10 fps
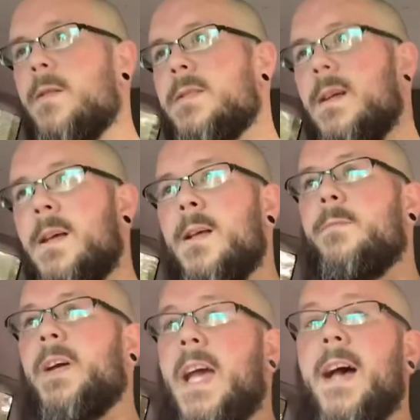
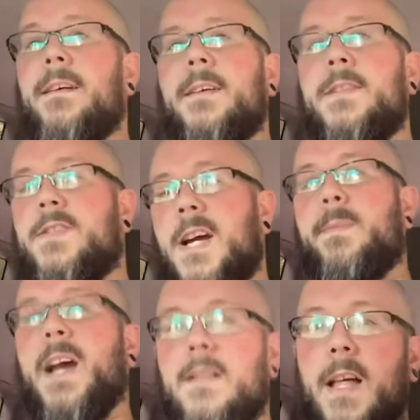But yeah, check
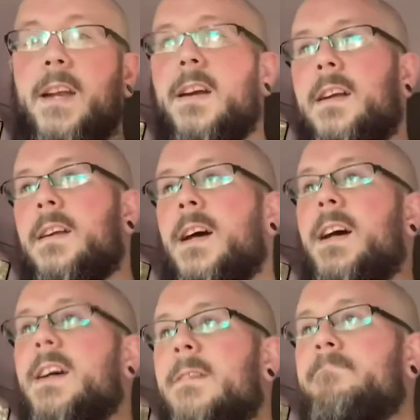back later, and
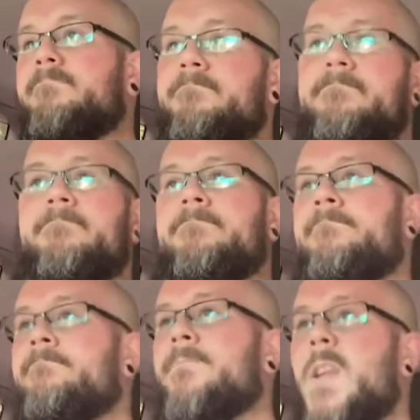
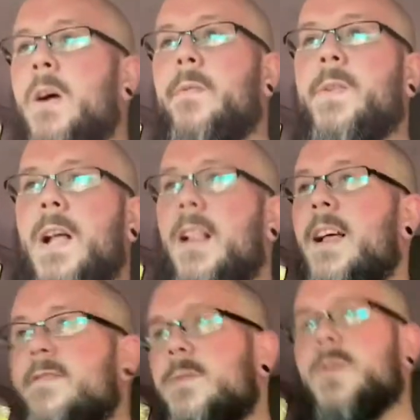hopefully I'll
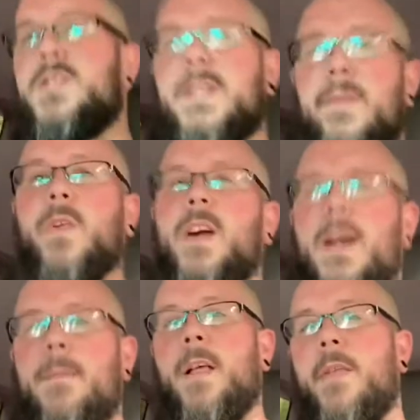have some good shit for you.
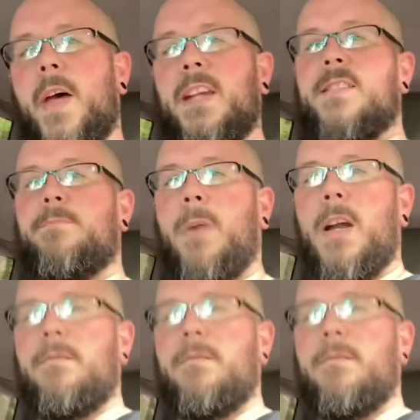Thanks. Bye.